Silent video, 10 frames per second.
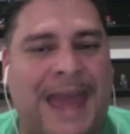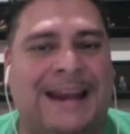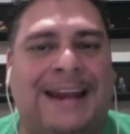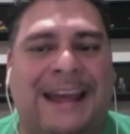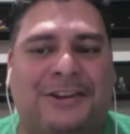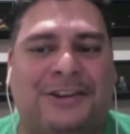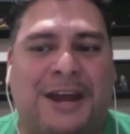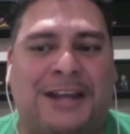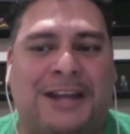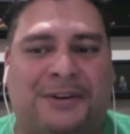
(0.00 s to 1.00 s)
then they could
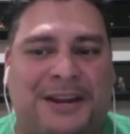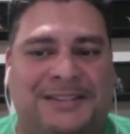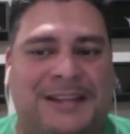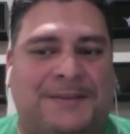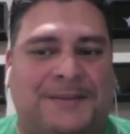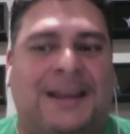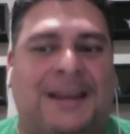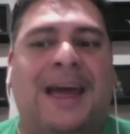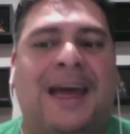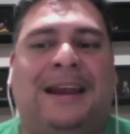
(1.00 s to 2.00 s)
transfer their steps.
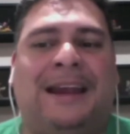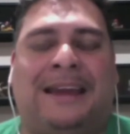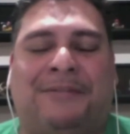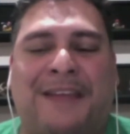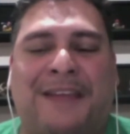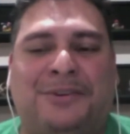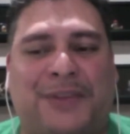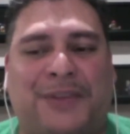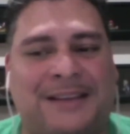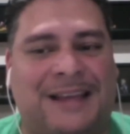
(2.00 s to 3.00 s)
Like if they do
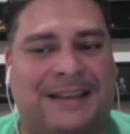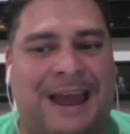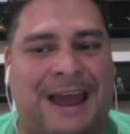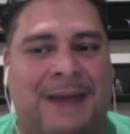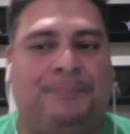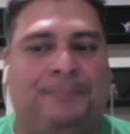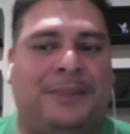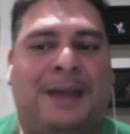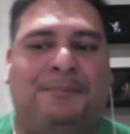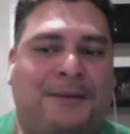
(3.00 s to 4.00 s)
things like that.
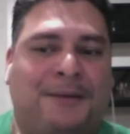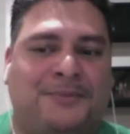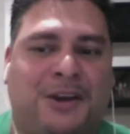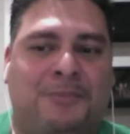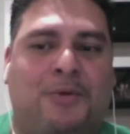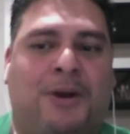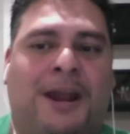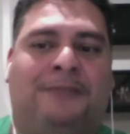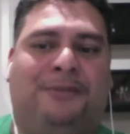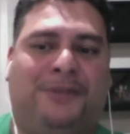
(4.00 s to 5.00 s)
Now I'm talking more
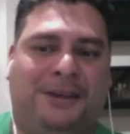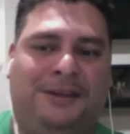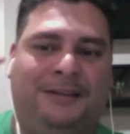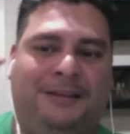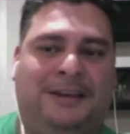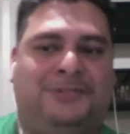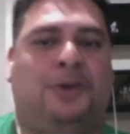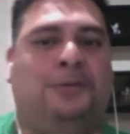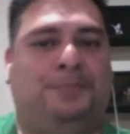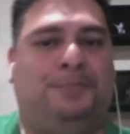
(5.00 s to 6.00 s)
like for the
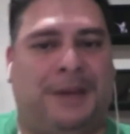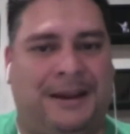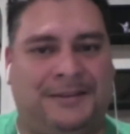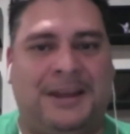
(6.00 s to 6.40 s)
adult players,